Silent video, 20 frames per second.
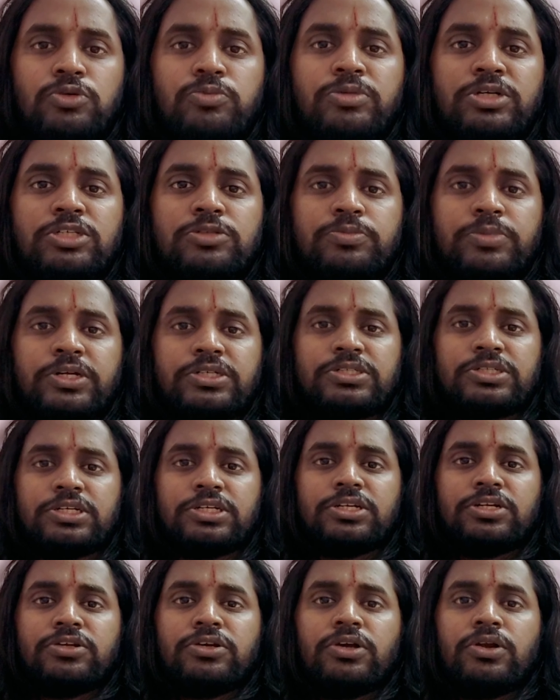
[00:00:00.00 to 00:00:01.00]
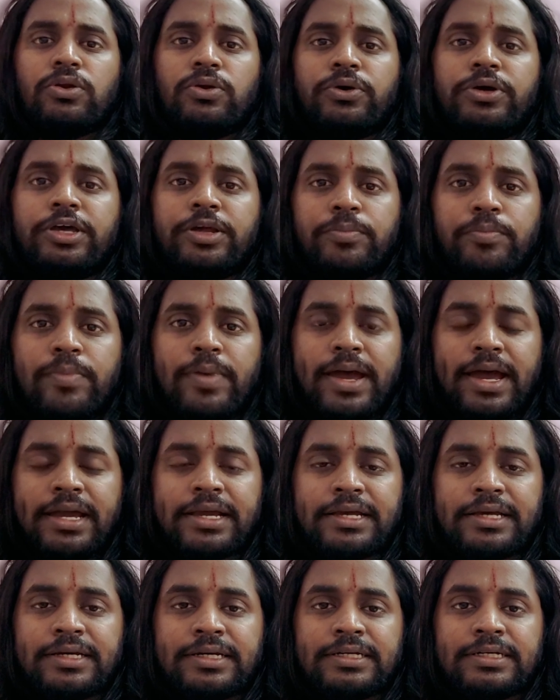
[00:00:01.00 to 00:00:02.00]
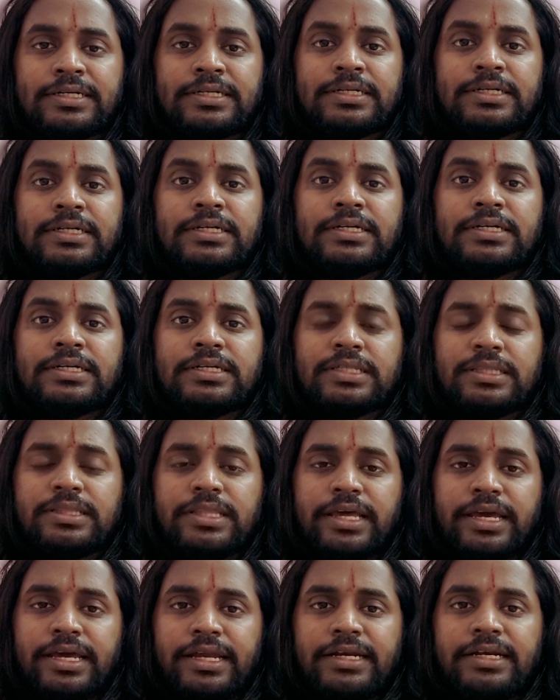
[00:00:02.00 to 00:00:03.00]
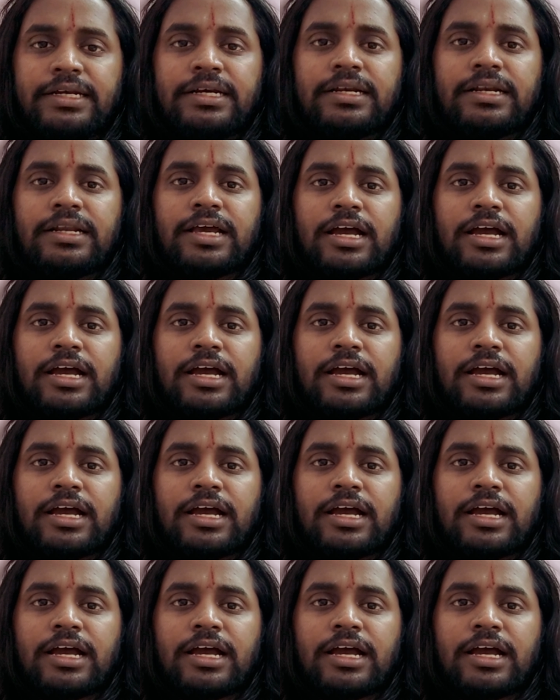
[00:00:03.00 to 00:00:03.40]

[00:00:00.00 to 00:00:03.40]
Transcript: too much pressure in your lower back. Then